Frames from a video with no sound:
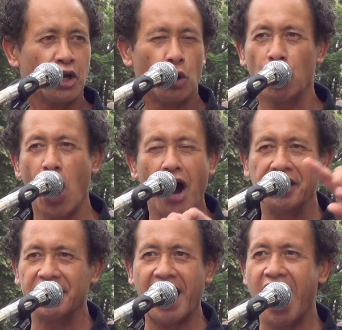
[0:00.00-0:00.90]
We all
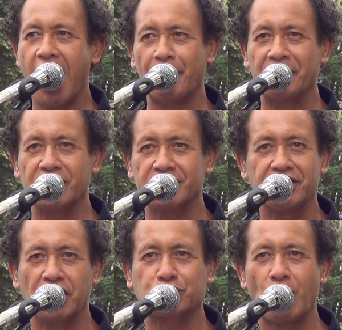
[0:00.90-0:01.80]
need this, in
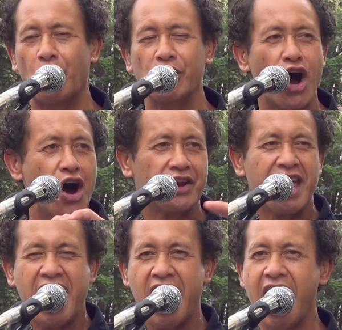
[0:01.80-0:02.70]
this world, we all,
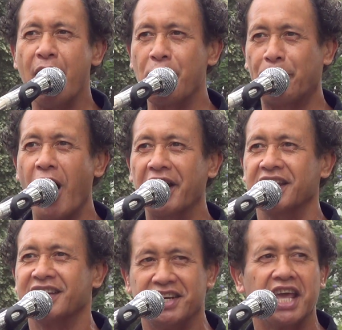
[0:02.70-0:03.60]

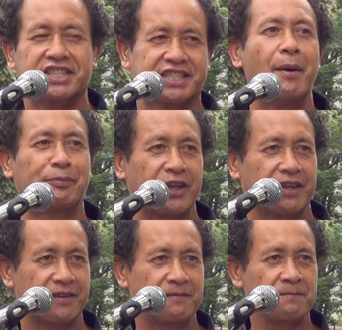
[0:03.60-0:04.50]
everybody needs something.
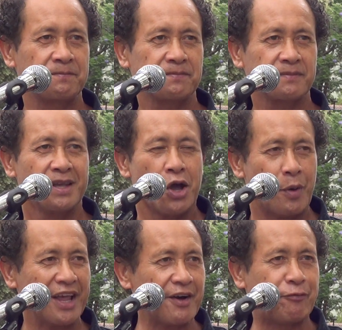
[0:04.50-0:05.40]

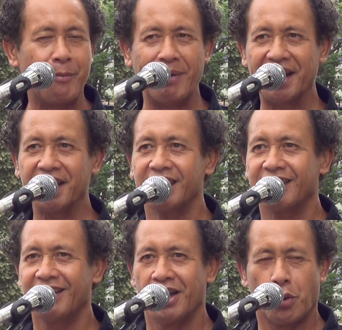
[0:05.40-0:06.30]
Whether for money,
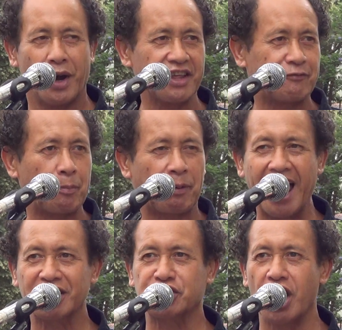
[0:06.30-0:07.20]
whether for
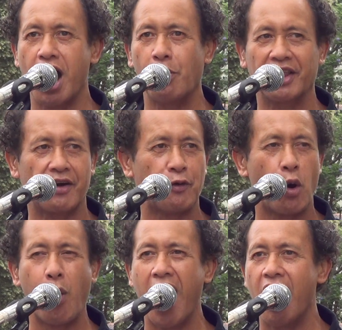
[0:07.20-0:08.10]
pleasure, whether
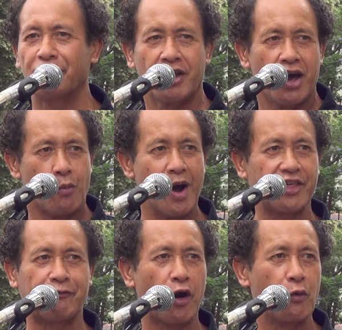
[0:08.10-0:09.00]
for wealth,
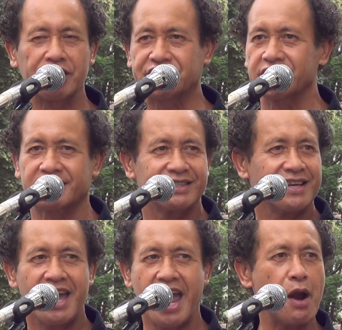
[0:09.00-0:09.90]
whether for riches,
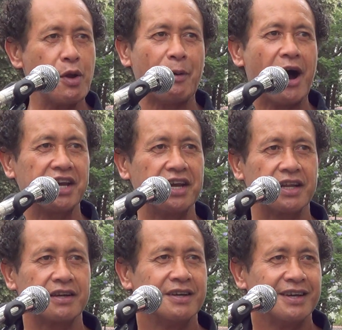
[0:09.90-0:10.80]

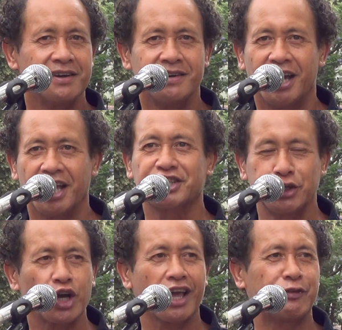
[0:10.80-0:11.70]
everybody is
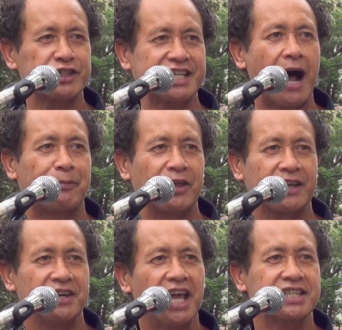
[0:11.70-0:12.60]
looking for something,
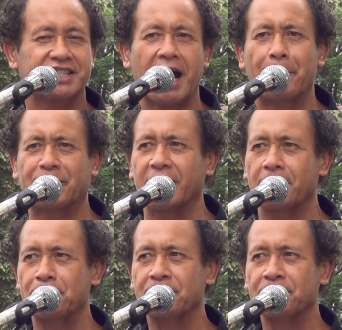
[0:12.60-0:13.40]
needs something.